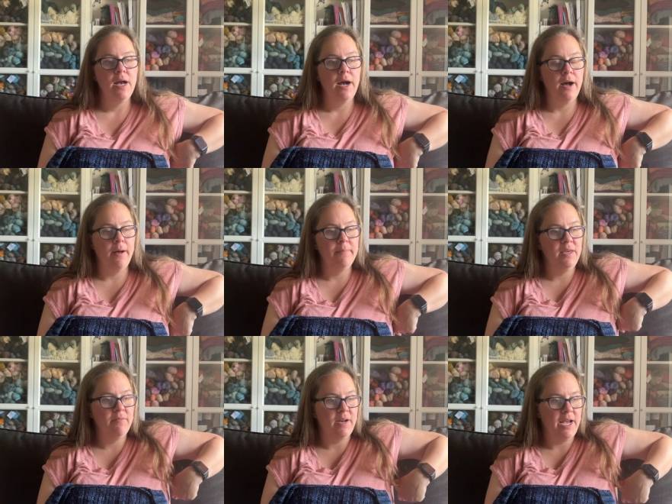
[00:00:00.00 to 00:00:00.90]
Um,
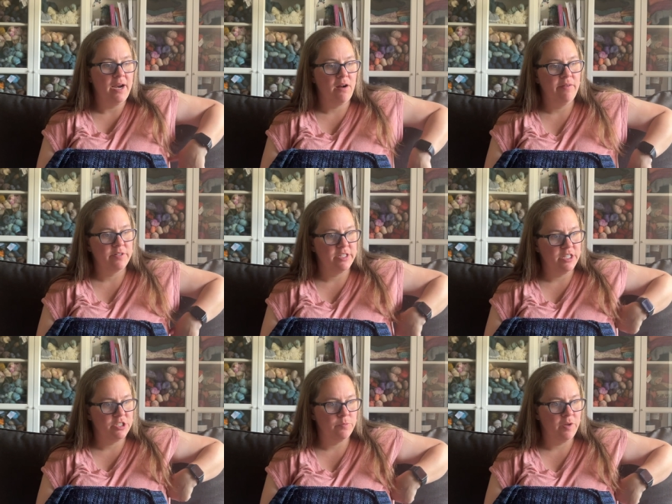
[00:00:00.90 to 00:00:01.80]
even I had a
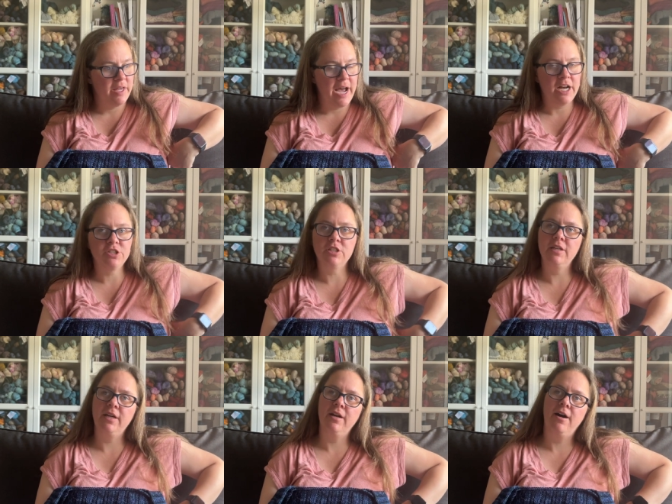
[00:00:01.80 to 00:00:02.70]
conversation with
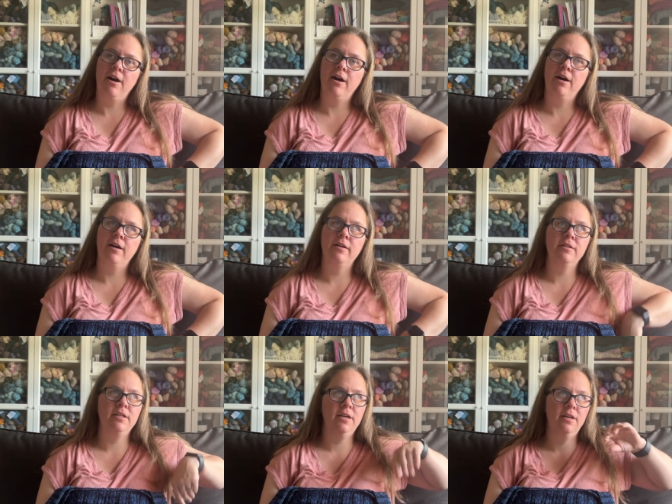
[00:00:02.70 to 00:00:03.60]
Ashley uh,
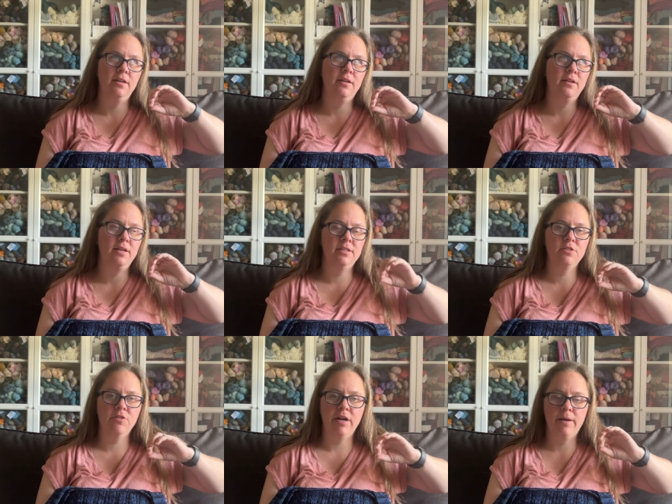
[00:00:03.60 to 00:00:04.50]
in
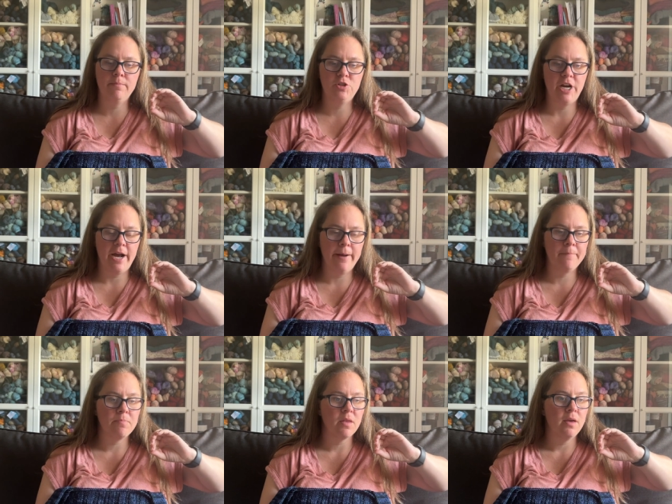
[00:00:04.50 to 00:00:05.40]
Instagram chat
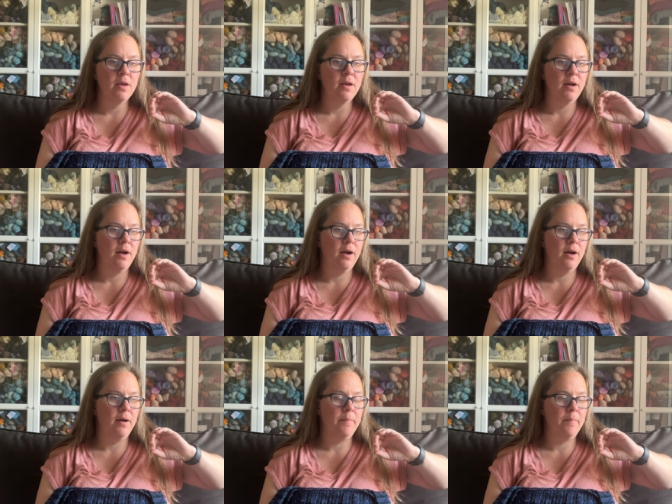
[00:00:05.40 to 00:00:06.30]

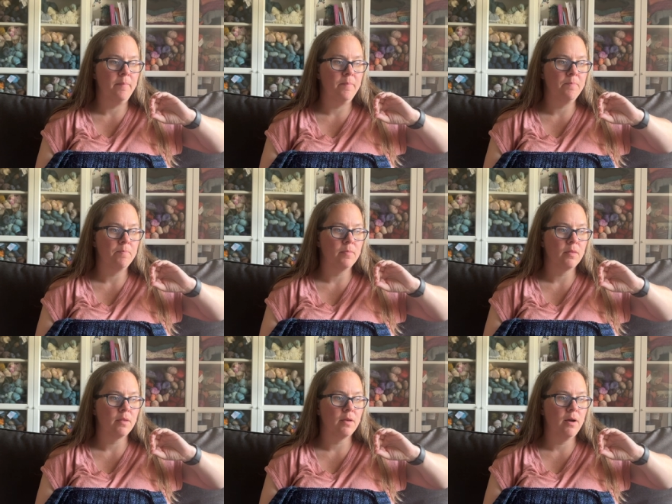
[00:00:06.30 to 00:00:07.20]
um,
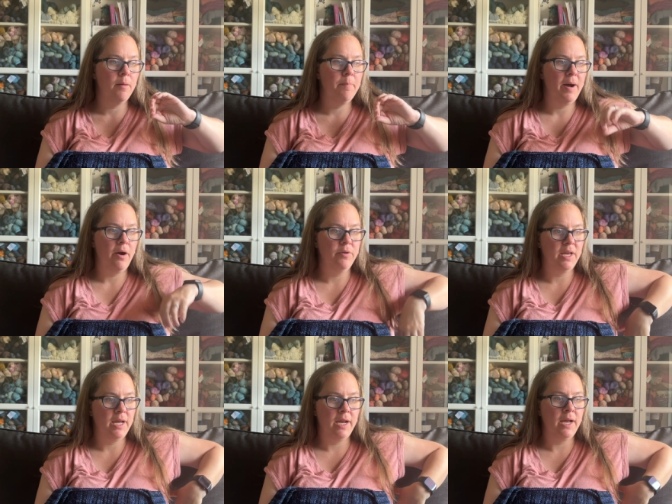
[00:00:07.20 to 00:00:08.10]
about
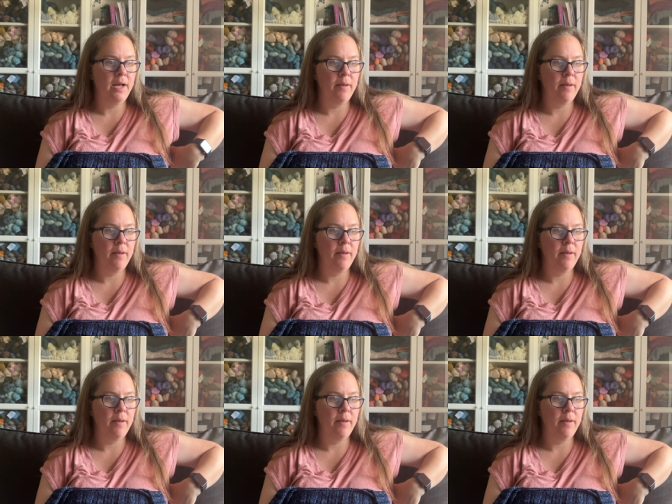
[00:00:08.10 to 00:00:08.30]
it,